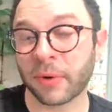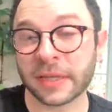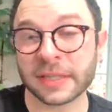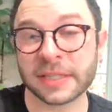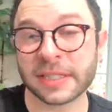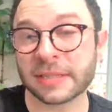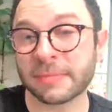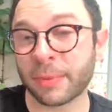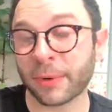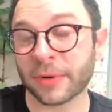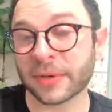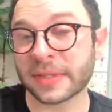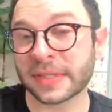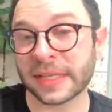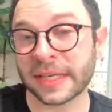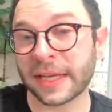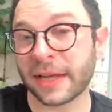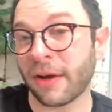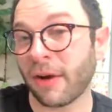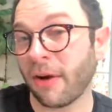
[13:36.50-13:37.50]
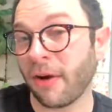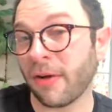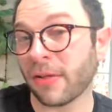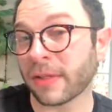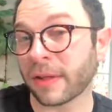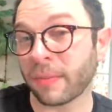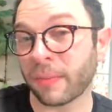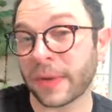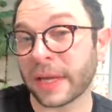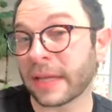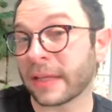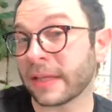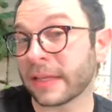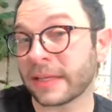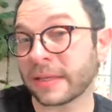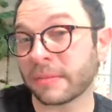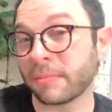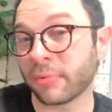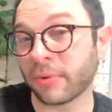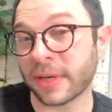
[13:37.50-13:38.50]
Prestonsburg City Hall. And we
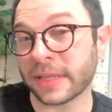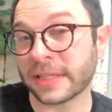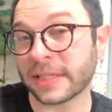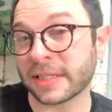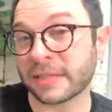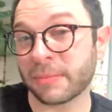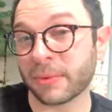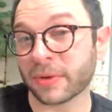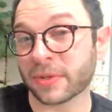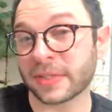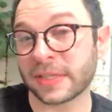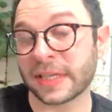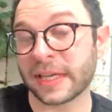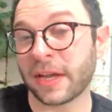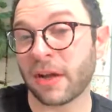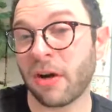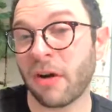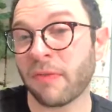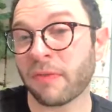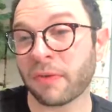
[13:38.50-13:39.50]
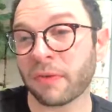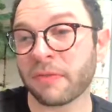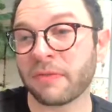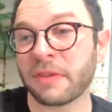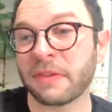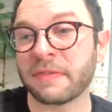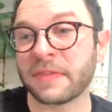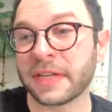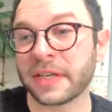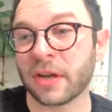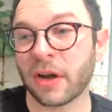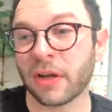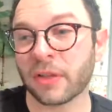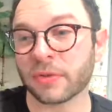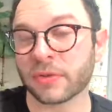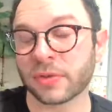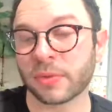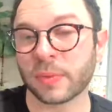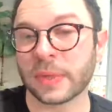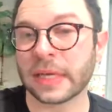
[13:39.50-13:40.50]
cleaned Prestonsburg City Hall for
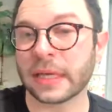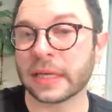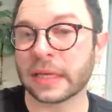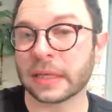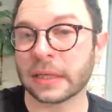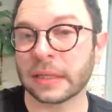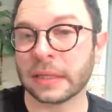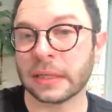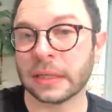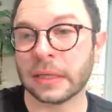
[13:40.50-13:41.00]
$50 a week,